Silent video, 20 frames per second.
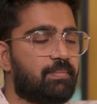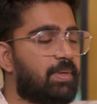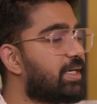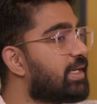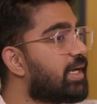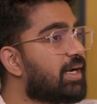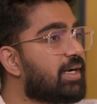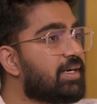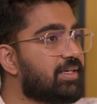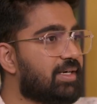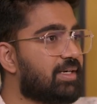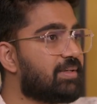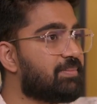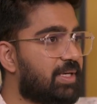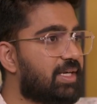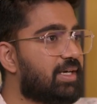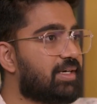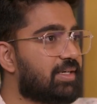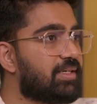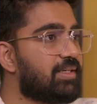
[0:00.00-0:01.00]
My dad and my
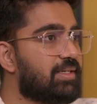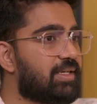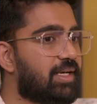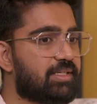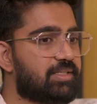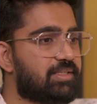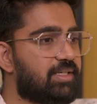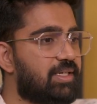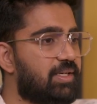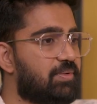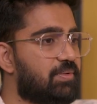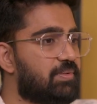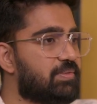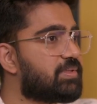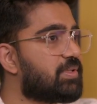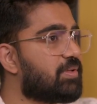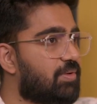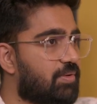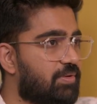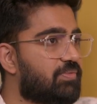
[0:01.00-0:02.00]
uncle actually owns
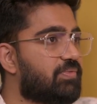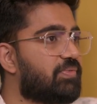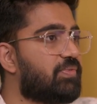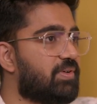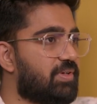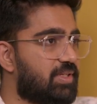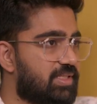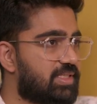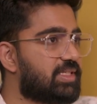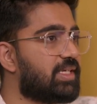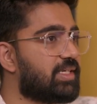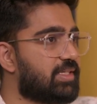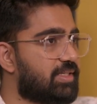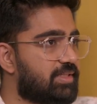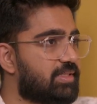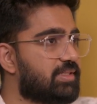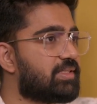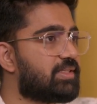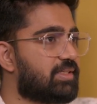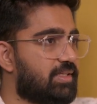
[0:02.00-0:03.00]
a lot of fuel
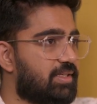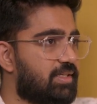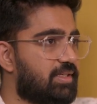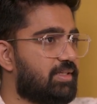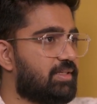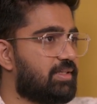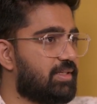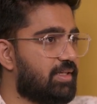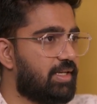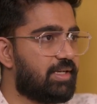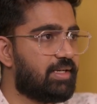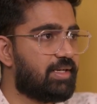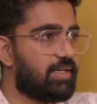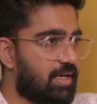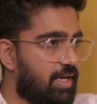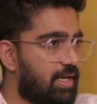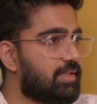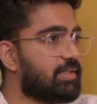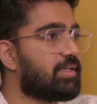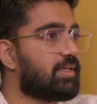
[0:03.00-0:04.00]
stations in
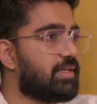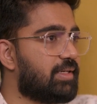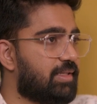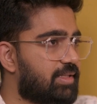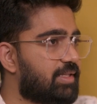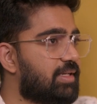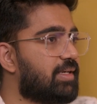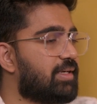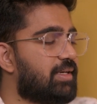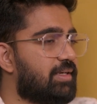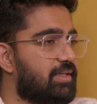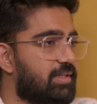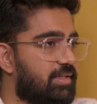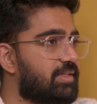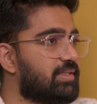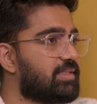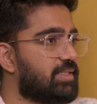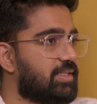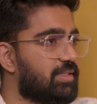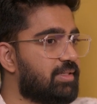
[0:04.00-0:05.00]
Andhra and Telangana
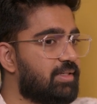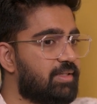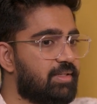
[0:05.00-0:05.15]
region.